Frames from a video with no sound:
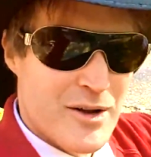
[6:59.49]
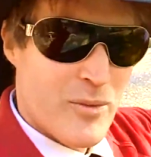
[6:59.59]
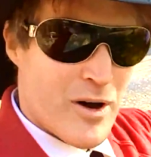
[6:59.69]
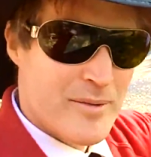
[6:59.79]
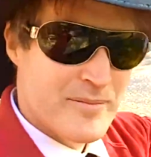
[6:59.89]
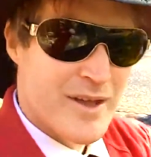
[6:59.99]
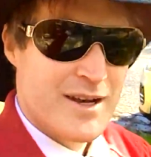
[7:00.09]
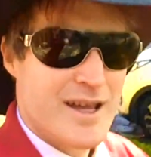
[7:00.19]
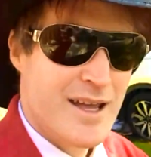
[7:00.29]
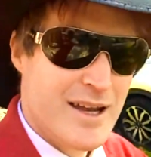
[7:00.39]
you got to want,
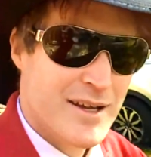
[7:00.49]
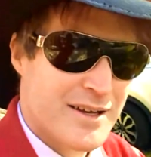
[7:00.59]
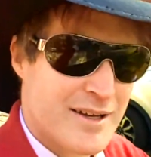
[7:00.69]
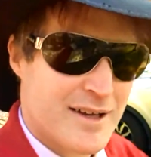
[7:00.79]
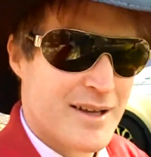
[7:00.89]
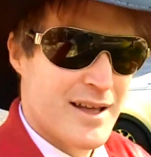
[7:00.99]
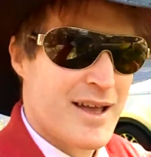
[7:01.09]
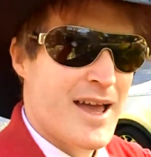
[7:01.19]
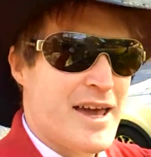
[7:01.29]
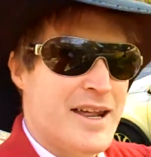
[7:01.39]
a need,
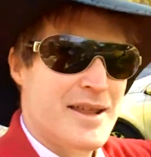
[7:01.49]
and